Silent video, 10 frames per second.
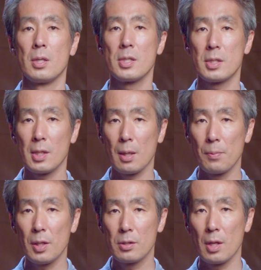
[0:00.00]

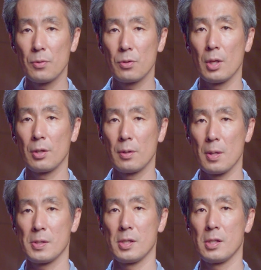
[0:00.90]
submit them to the
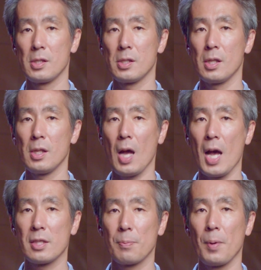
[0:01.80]
UNFCCC
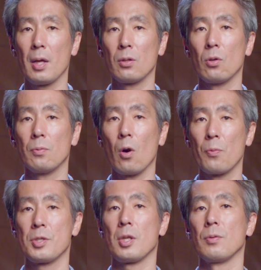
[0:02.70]
as part of
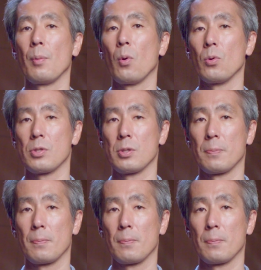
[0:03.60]
official reports,